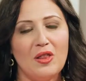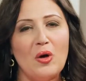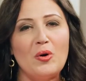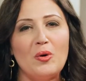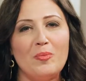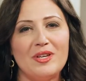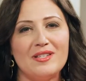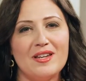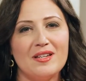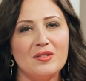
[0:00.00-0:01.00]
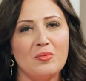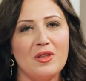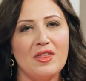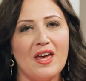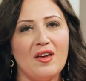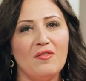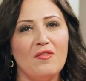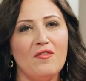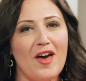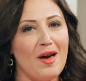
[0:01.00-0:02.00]
local business with a
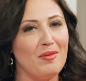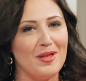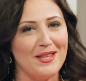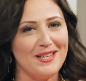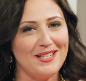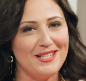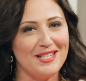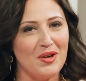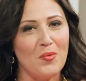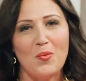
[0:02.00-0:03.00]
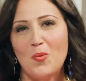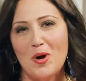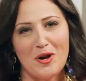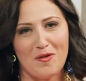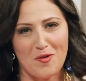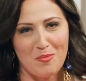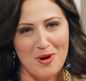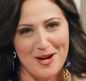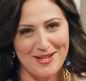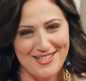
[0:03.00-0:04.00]
fabulous, wonderful
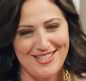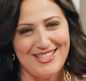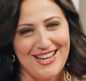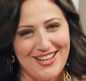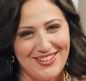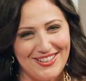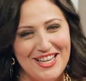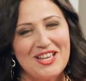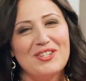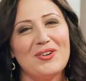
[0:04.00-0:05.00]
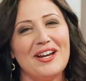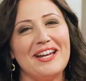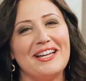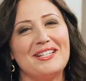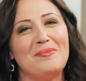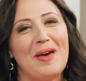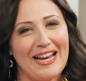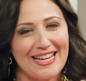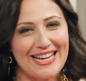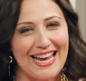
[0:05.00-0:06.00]
product to sell. Joining us
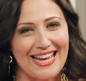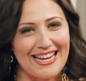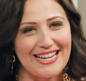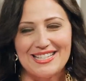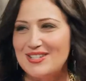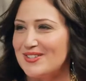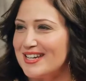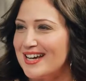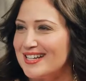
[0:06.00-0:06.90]
back again is Susan